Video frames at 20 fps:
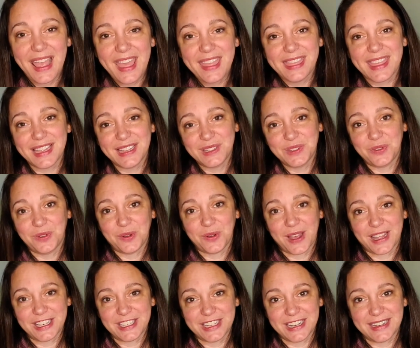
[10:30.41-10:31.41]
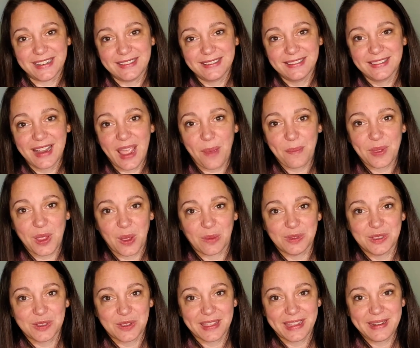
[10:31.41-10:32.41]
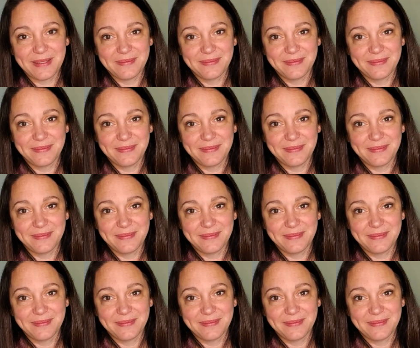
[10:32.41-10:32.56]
Thanks for watching. Happy homeschooling.